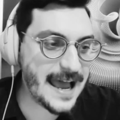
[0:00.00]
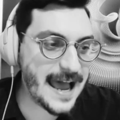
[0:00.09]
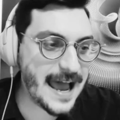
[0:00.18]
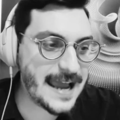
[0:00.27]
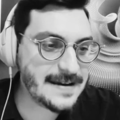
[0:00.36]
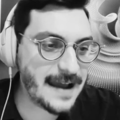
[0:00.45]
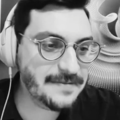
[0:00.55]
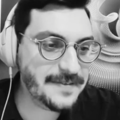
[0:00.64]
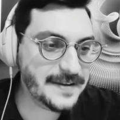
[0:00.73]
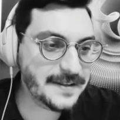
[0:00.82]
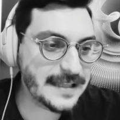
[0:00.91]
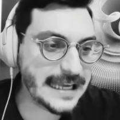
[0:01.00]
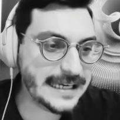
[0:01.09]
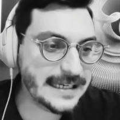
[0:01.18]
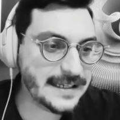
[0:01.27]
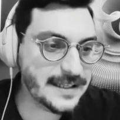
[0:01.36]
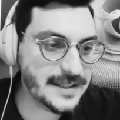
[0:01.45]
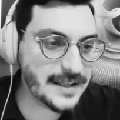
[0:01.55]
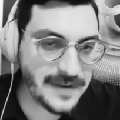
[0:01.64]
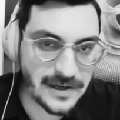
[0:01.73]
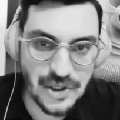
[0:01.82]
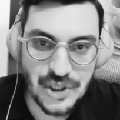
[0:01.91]
I feel like the
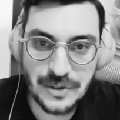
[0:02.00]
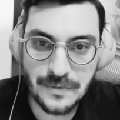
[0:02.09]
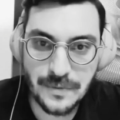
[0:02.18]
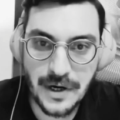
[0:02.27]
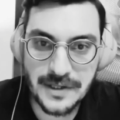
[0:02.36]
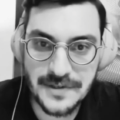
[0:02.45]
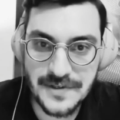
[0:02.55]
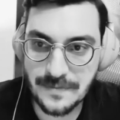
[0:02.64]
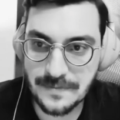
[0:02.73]
virtual world